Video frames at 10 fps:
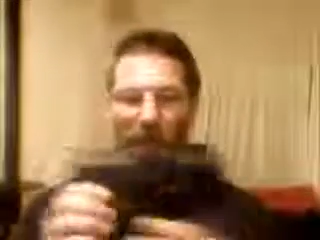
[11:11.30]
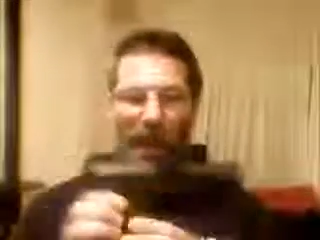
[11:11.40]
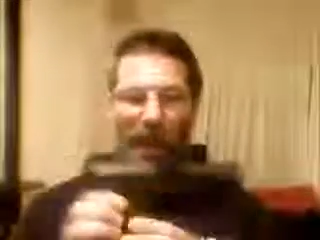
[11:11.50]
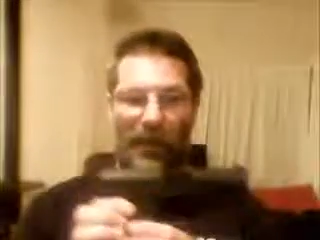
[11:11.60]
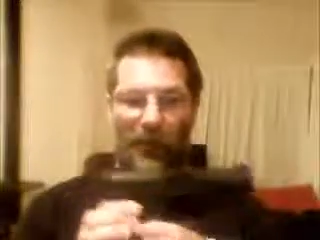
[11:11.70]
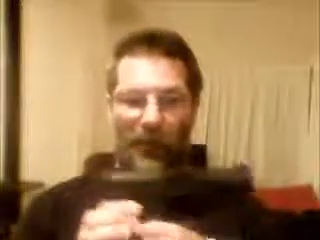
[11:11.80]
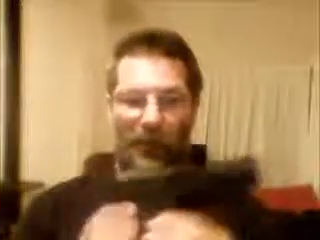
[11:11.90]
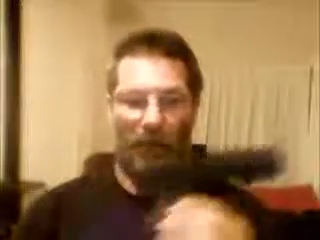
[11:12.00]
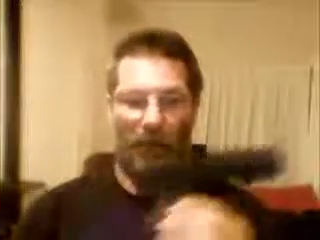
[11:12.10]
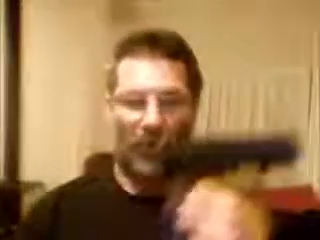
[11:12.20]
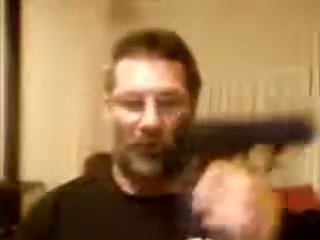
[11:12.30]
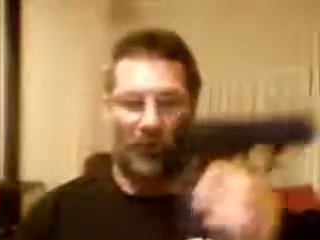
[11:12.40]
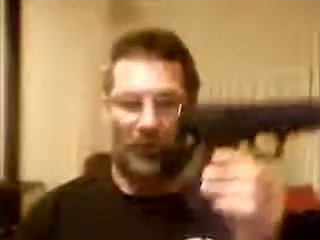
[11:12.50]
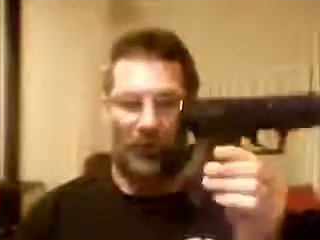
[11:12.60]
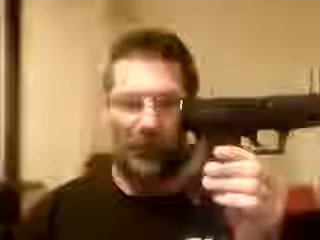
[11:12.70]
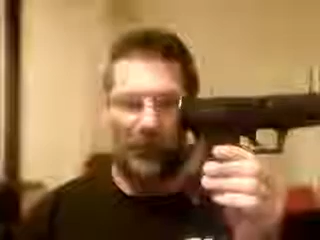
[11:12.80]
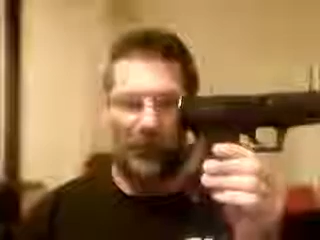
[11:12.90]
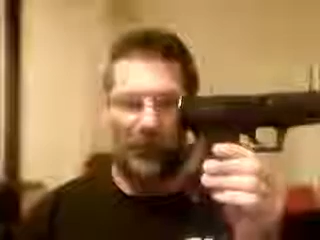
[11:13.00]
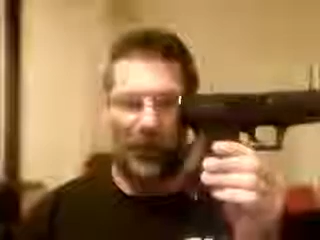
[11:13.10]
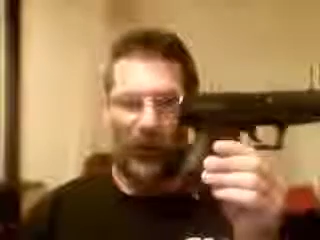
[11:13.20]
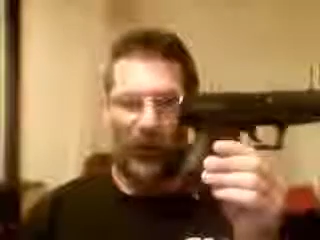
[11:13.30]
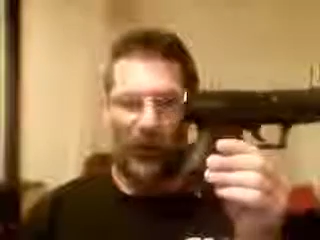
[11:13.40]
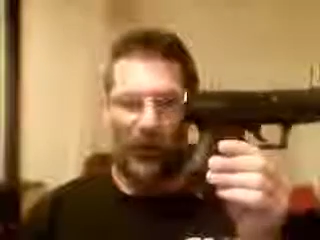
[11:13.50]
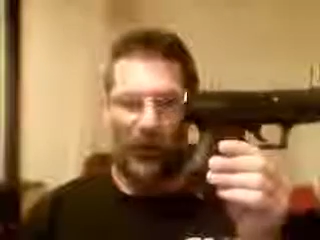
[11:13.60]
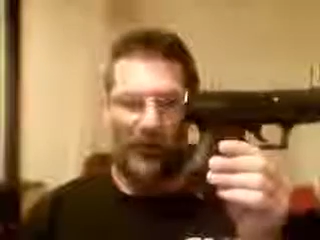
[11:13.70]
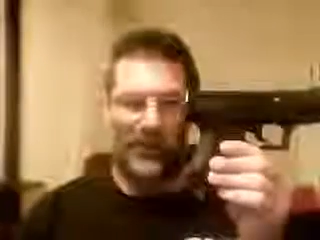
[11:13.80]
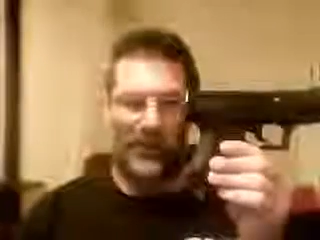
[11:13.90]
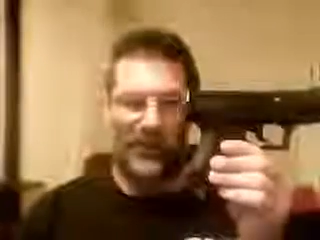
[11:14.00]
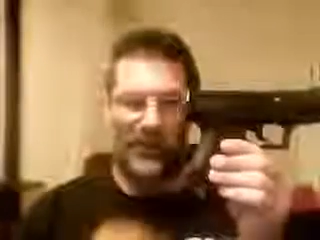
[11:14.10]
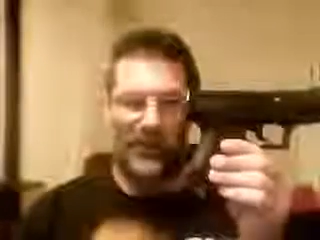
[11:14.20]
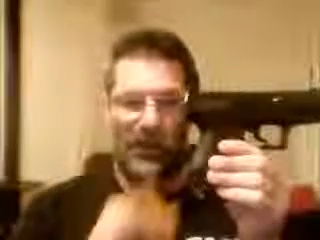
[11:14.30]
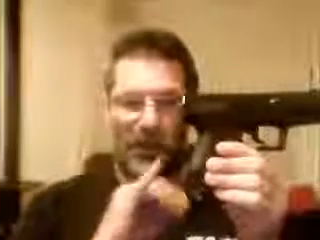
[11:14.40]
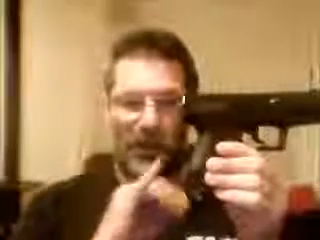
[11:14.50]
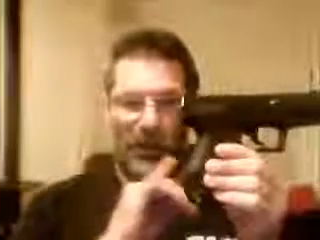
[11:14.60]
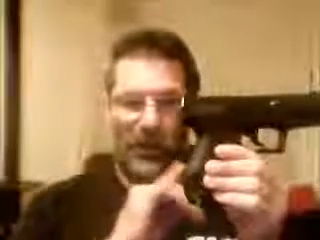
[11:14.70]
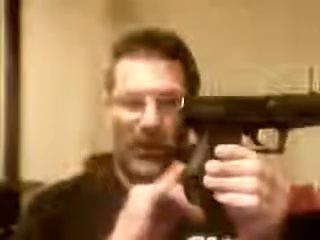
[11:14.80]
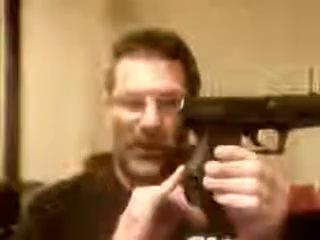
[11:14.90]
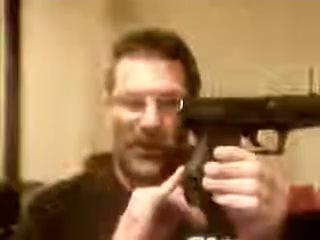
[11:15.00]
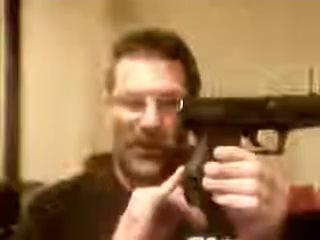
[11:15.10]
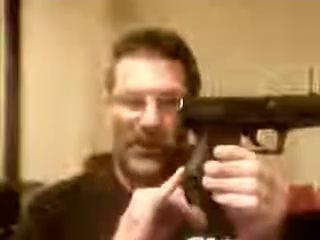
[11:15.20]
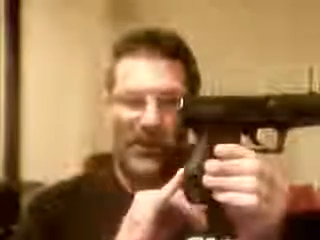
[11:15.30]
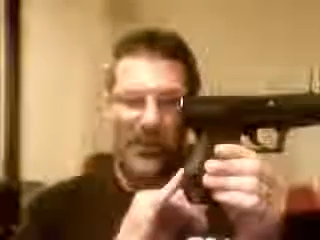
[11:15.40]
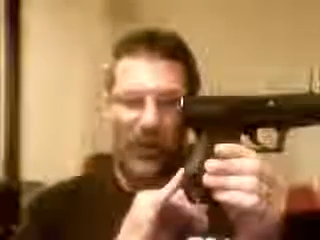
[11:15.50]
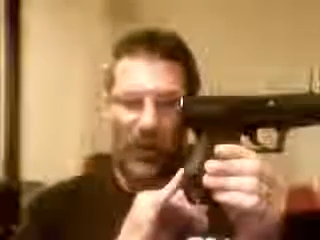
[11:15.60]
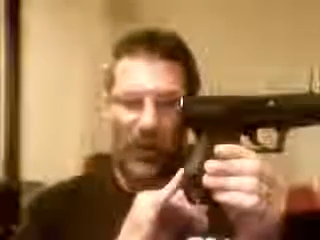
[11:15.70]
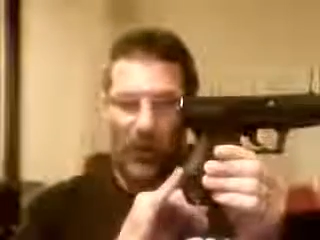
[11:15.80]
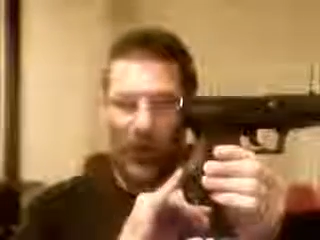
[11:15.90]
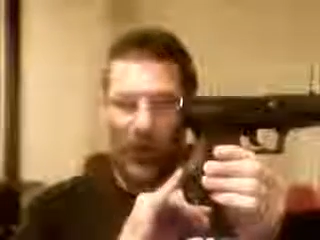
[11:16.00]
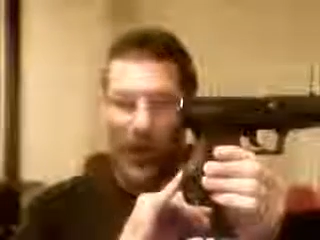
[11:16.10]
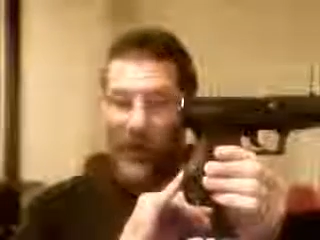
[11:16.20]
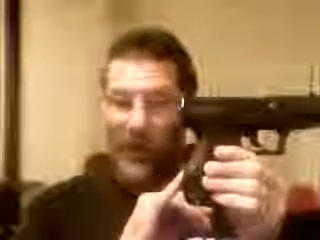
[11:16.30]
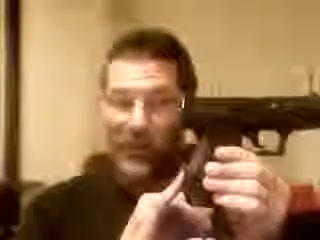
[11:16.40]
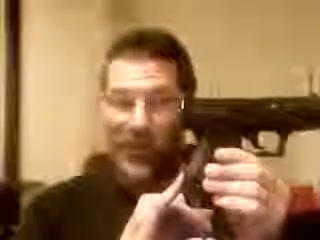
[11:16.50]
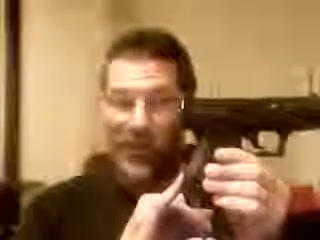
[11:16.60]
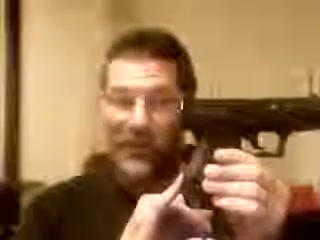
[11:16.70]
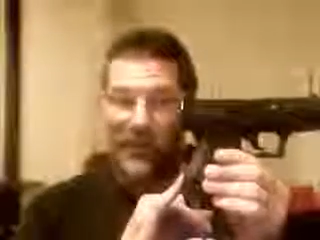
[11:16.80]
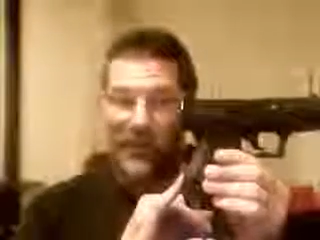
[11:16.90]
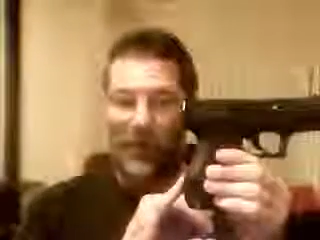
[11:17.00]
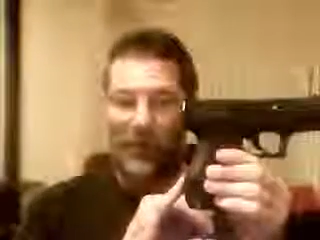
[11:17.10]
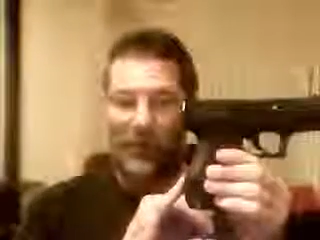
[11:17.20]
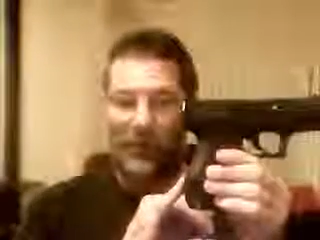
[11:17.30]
and for ergonomic reasons you need the smaller or larger backstrap,